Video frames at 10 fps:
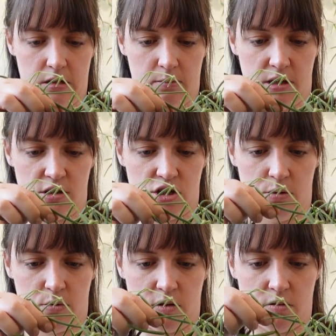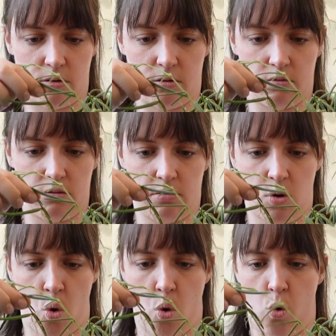Because she wants one.
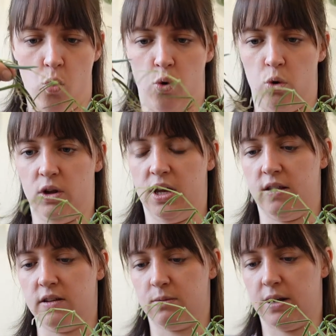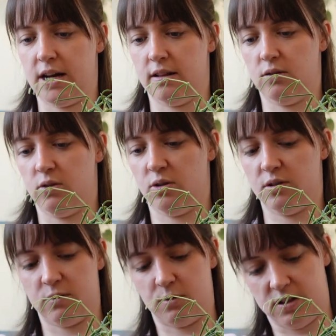Oh, yeah, this one had the
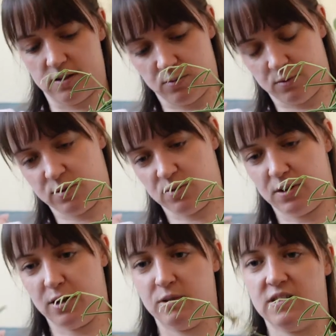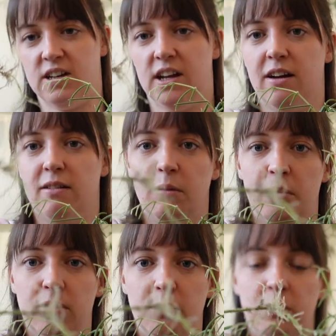longest one. This one was the one that was sticking out the
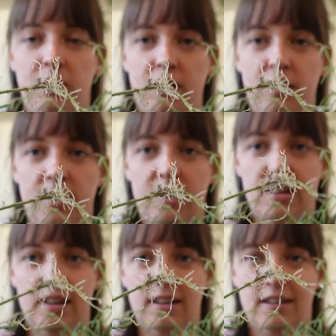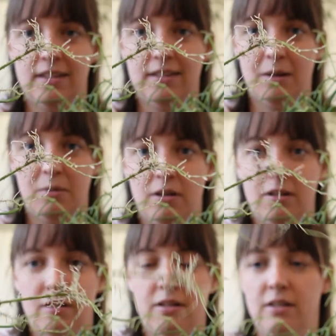bottom. That's that one.
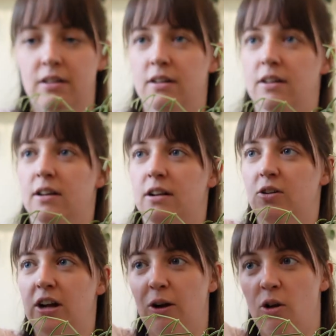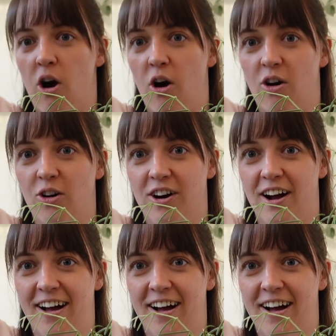Look how long.